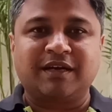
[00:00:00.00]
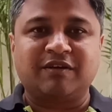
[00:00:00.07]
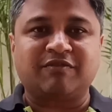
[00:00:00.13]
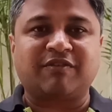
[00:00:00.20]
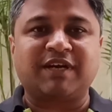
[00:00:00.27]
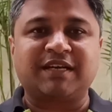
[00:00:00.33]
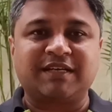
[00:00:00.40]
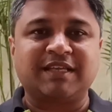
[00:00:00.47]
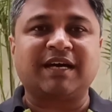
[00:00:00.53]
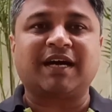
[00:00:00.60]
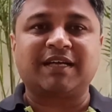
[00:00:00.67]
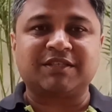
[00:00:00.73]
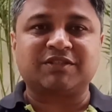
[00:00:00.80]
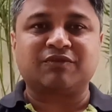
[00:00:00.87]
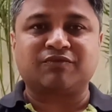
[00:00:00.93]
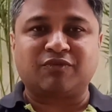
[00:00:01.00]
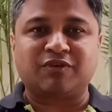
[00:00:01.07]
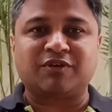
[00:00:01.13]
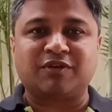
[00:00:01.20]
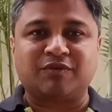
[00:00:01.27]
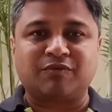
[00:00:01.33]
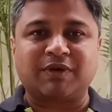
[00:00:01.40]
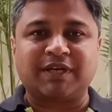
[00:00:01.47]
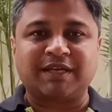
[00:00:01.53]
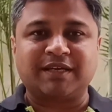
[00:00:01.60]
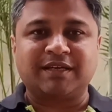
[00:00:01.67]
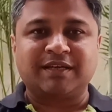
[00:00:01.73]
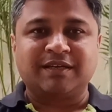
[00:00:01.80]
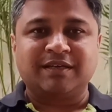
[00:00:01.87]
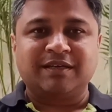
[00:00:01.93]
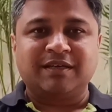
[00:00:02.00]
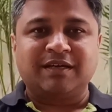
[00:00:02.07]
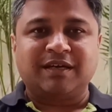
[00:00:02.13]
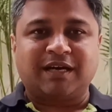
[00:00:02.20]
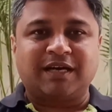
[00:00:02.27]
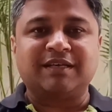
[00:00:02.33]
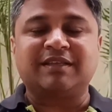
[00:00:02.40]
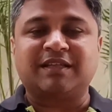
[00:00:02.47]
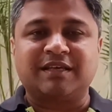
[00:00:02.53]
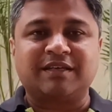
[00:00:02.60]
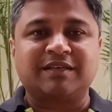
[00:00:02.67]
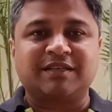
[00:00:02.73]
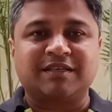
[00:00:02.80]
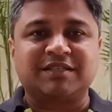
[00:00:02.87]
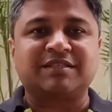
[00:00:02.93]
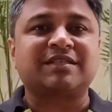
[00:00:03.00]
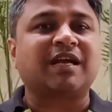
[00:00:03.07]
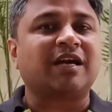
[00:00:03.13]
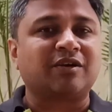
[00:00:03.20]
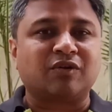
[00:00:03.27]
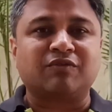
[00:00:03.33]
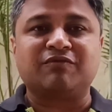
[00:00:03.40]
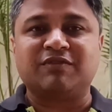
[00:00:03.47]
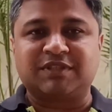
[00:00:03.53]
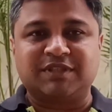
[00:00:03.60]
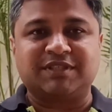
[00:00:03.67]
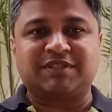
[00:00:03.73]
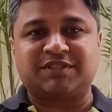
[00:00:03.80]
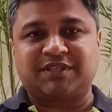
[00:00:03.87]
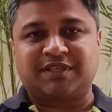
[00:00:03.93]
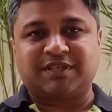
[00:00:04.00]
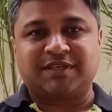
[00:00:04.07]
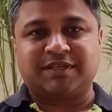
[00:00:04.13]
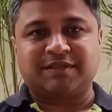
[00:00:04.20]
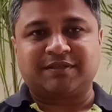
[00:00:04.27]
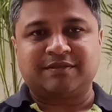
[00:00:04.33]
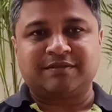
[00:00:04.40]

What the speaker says: and find the answer for your why, and then start out with this journey.